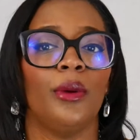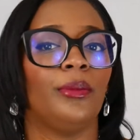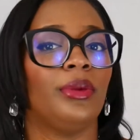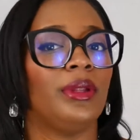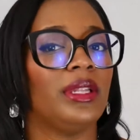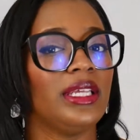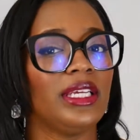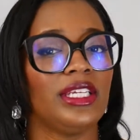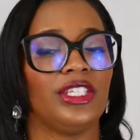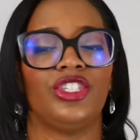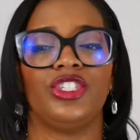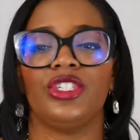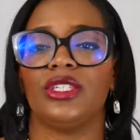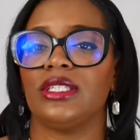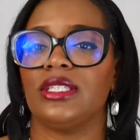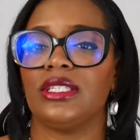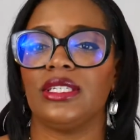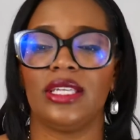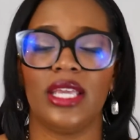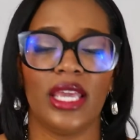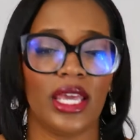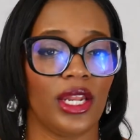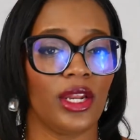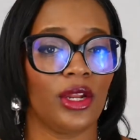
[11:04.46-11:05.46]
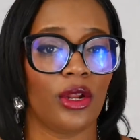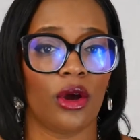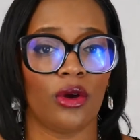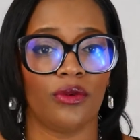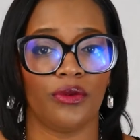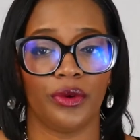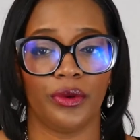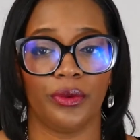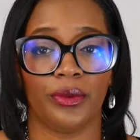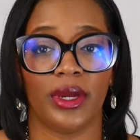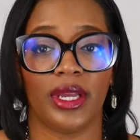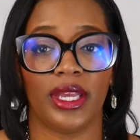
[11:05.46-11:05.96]
Please just get it
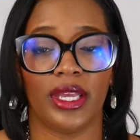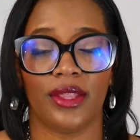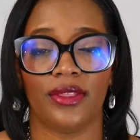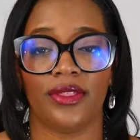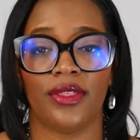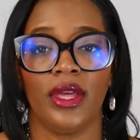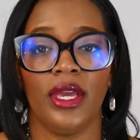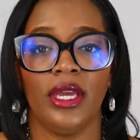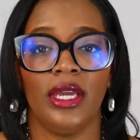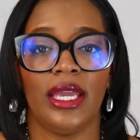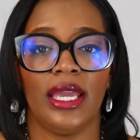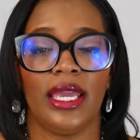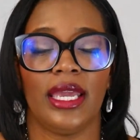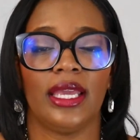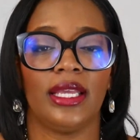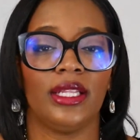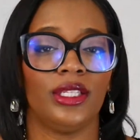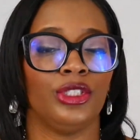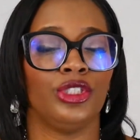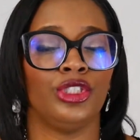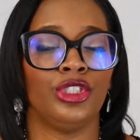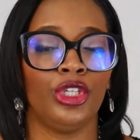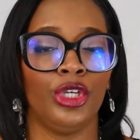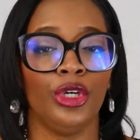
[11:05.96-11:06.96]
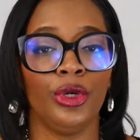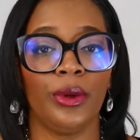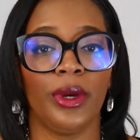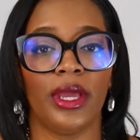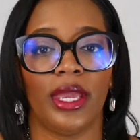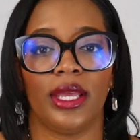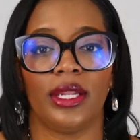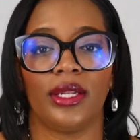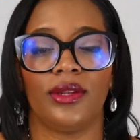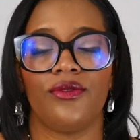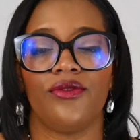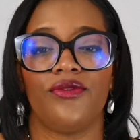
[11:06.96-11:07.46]
over with. Do
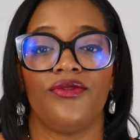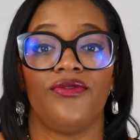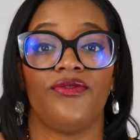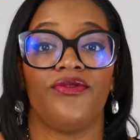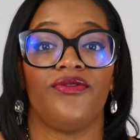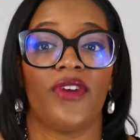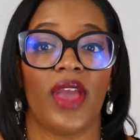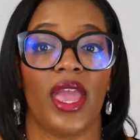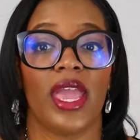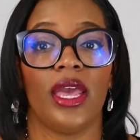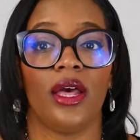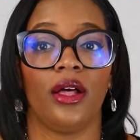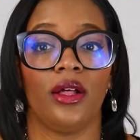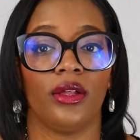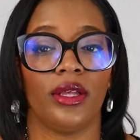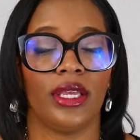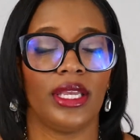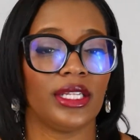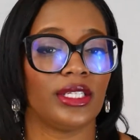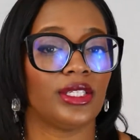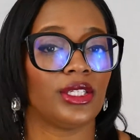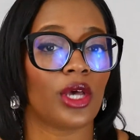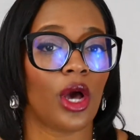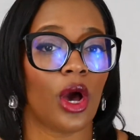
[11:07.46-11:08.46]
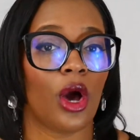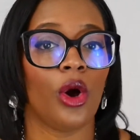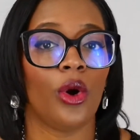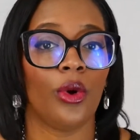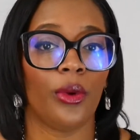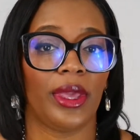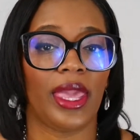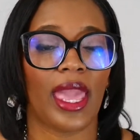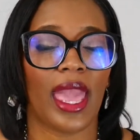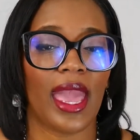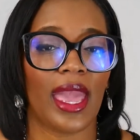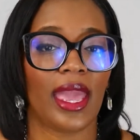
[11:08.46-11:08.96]
it. Fail. It's
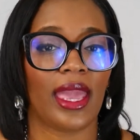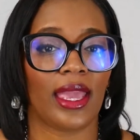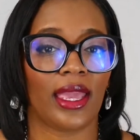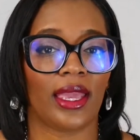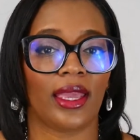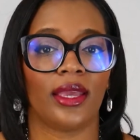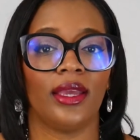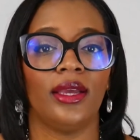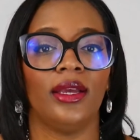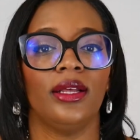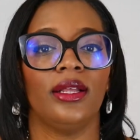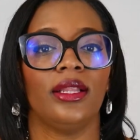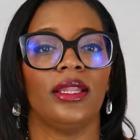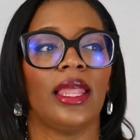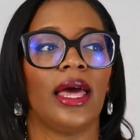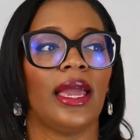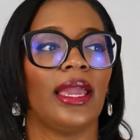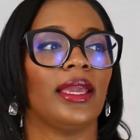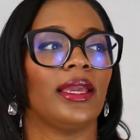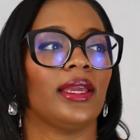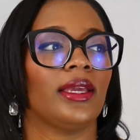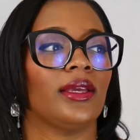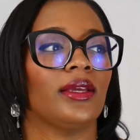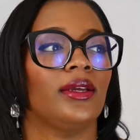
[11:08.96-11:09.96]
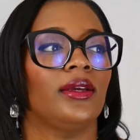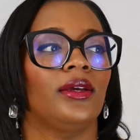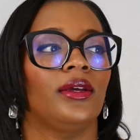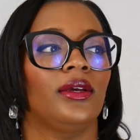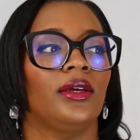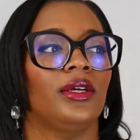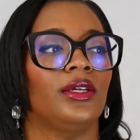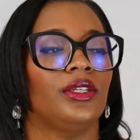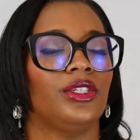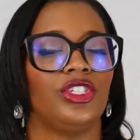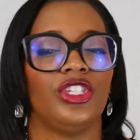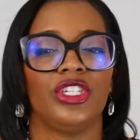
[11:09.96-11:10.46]
okay. Like,
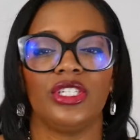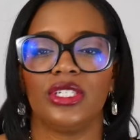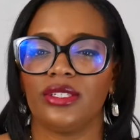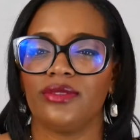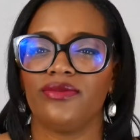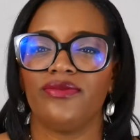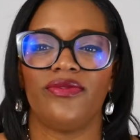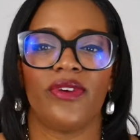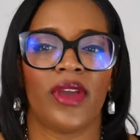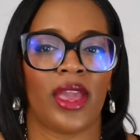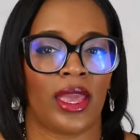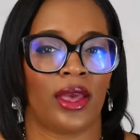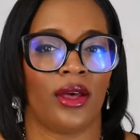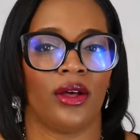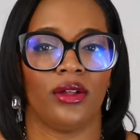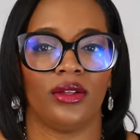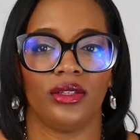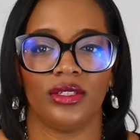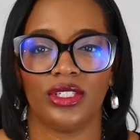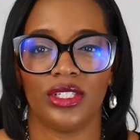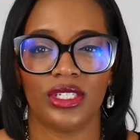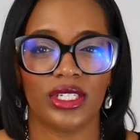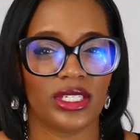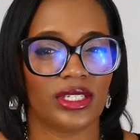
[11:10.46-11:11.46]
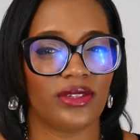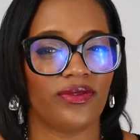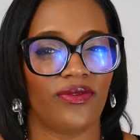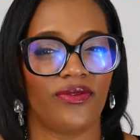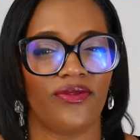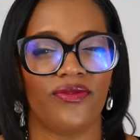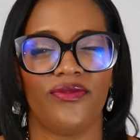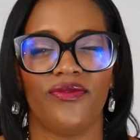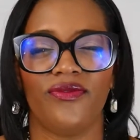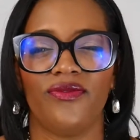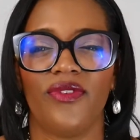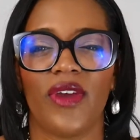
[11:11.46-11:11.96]
just fail. Just
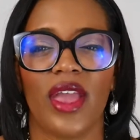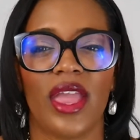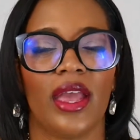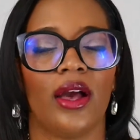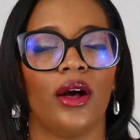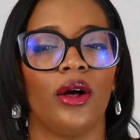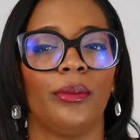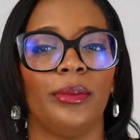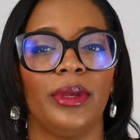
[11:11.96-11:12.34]
fail.